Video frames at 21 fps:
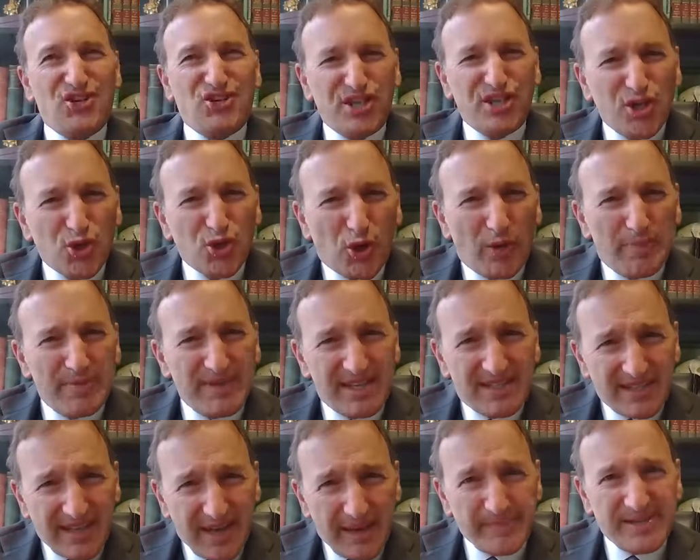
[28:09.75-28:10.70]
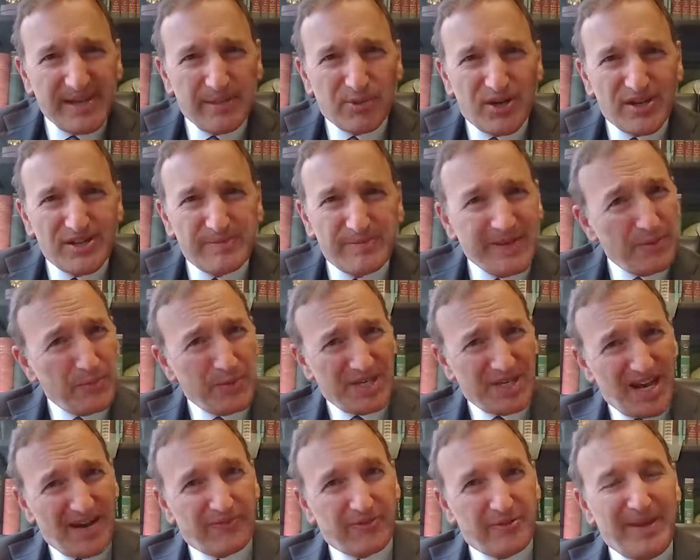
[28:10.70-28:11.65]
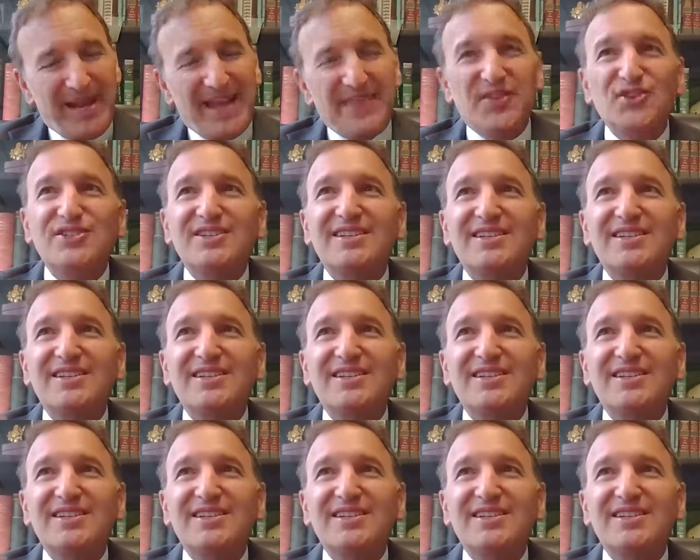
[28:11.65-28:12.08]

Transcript: she grew up in the same neighborhood as me and we never met.